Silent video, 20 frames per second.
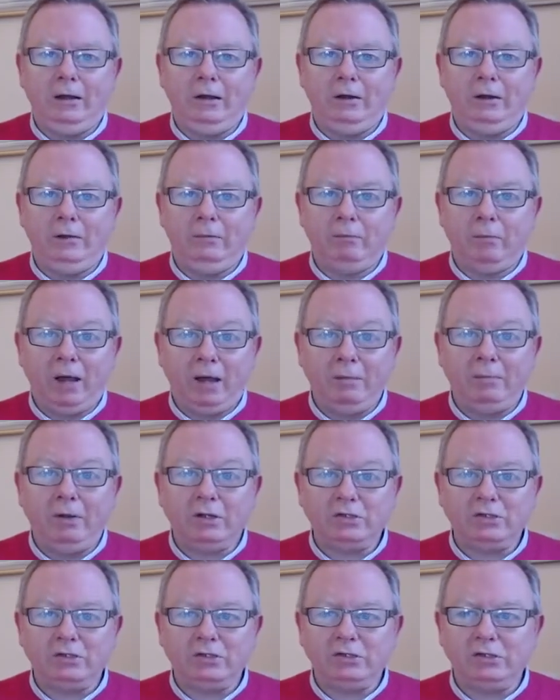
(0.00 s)
My
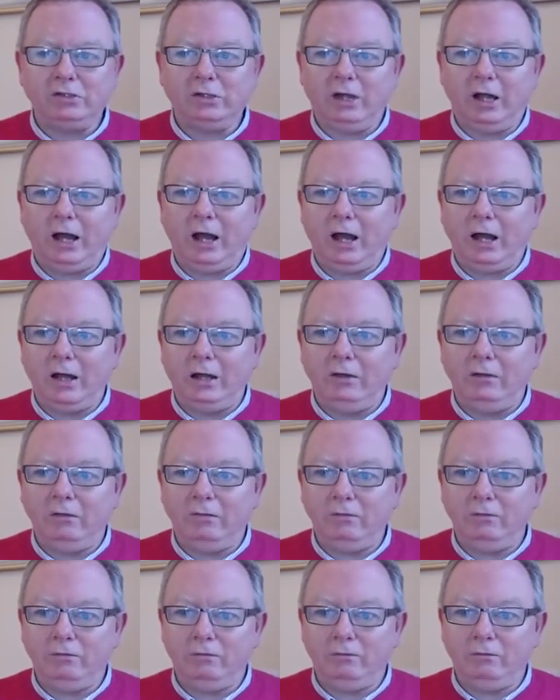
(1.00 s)
business,
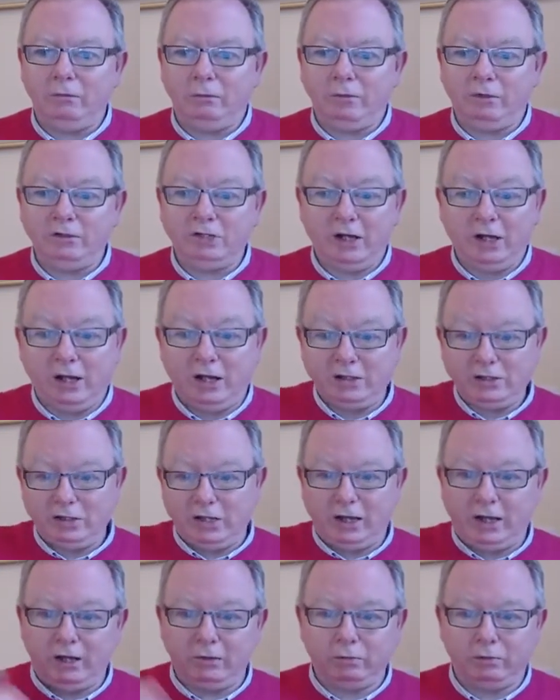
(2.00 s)
and from a chat actually
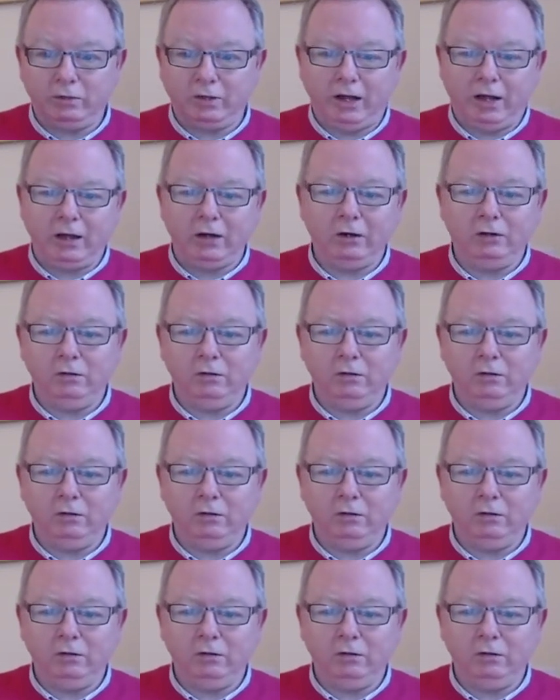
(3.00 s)
I had with Carol